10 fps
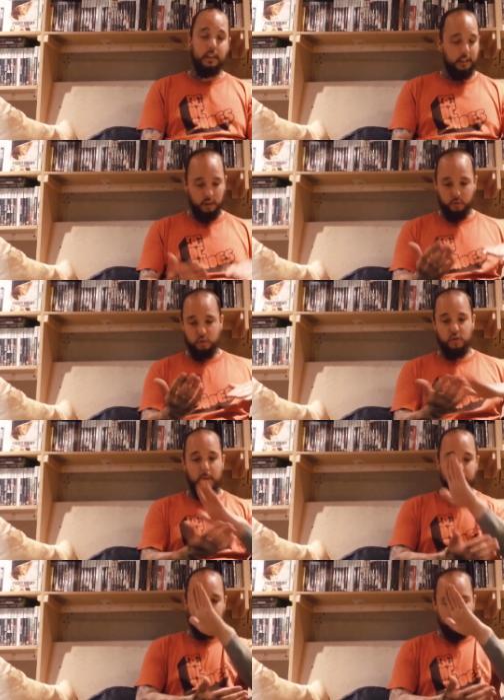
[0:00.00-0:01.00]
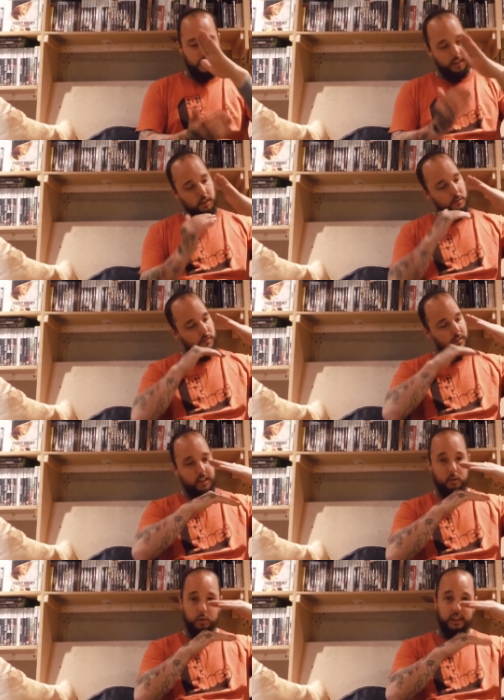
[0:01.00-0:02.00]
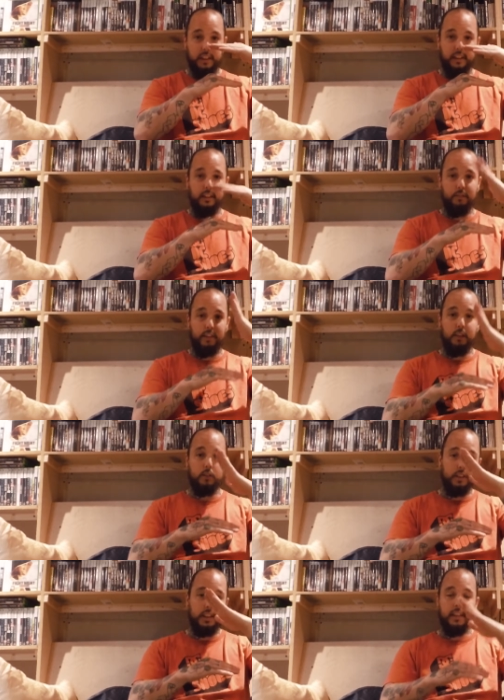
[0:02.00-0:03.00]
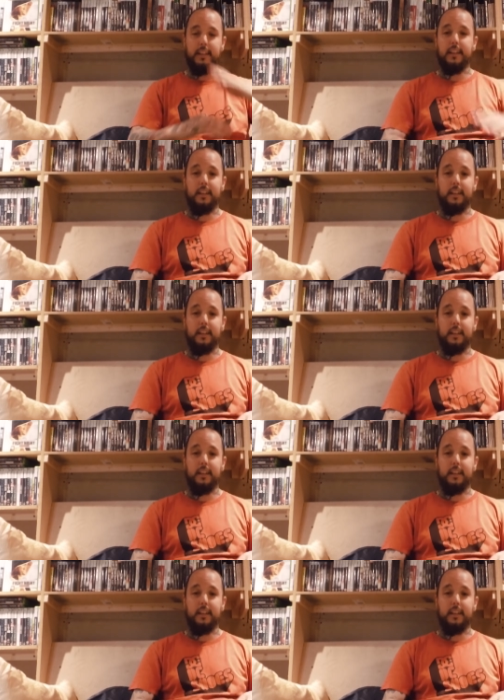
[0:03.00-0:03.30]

you know, with a ramp, and then you get vehicles here and vehicles there,